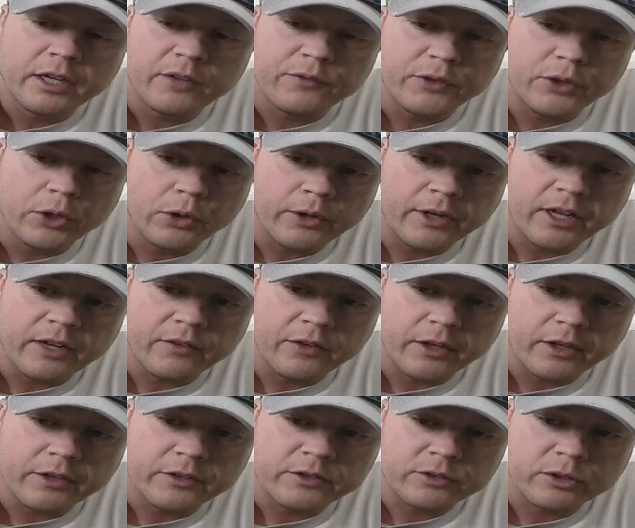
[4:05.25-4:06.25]
If you don't have a
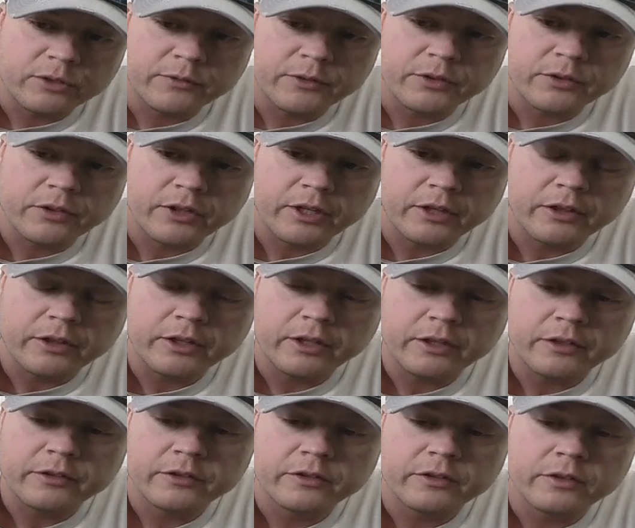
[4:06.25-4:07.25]
nice surface like
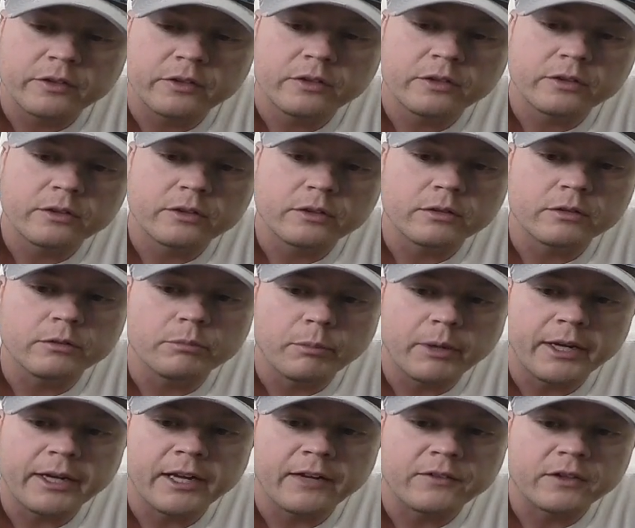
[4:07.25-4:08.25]
this, you
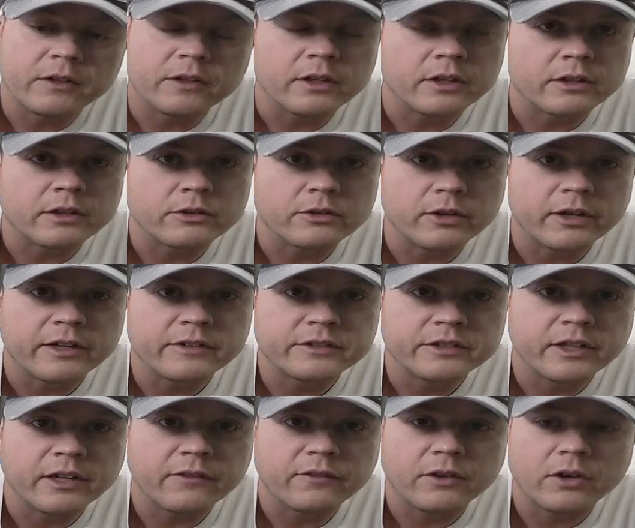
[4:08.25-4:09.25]
might have to take the drive
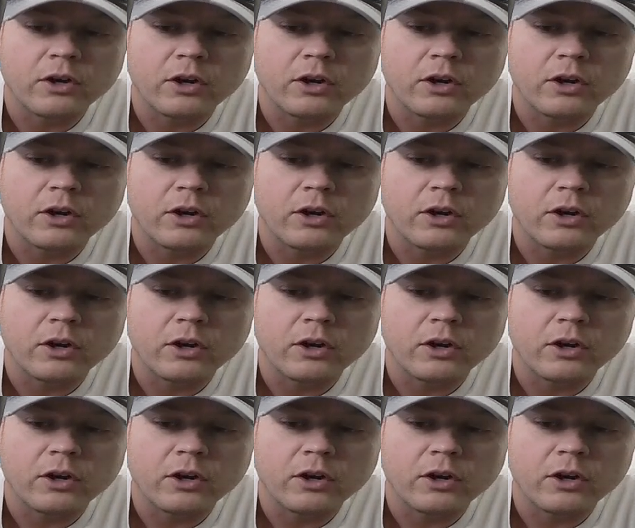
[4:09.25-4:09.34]
shaft